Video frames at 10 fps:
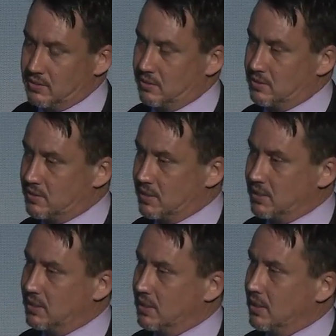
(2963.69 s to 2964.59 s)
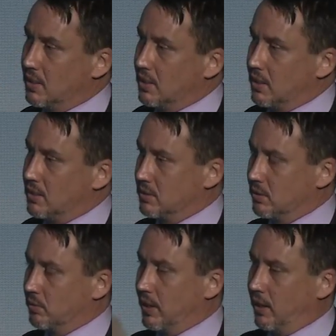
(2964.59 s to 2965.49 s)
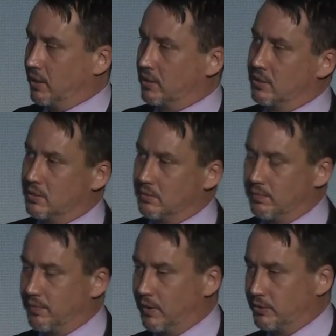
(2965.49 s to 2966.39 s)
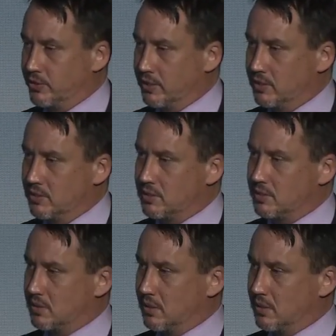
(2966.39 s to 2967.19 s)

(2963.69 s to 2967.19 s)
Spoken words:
You can see what I argued to federal judges,